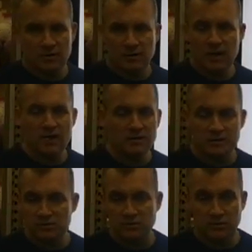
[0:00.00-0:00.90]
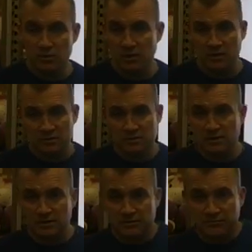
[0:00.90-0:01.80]
highlights or lowlights
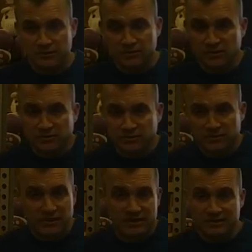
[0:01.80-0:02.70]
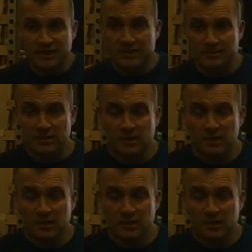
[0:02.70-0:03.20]
of the Chiefs' last game.